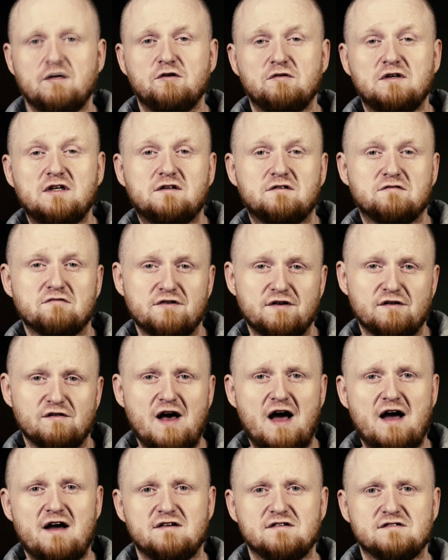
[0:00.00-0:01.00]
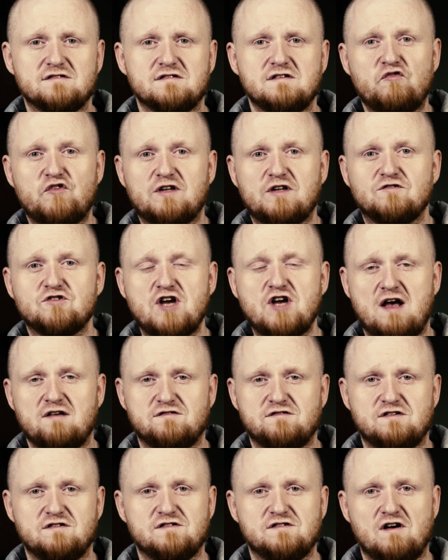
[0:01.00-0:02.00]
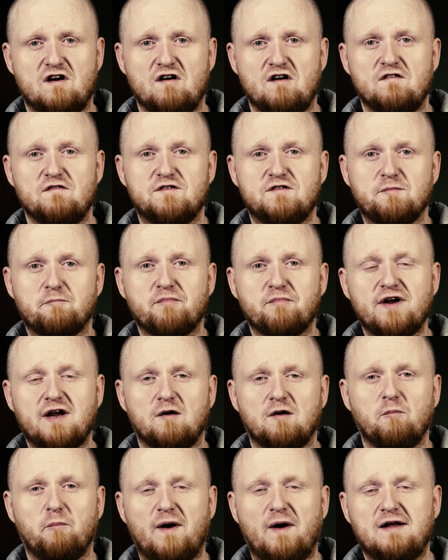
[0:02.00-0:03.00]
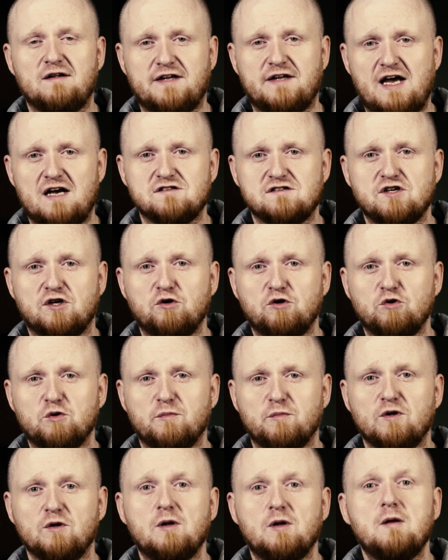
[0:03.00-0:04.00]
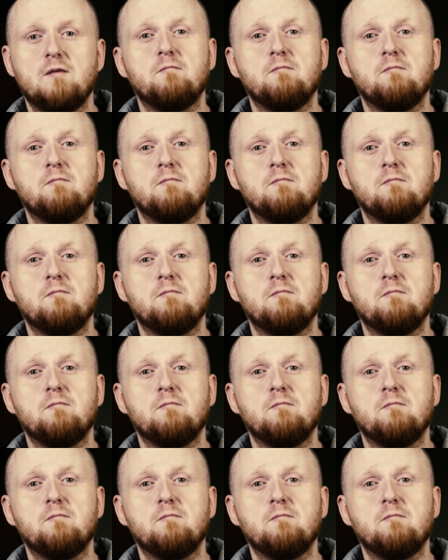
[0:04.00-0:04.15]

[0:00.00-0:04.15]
you need to realize that chances are the precompiled executable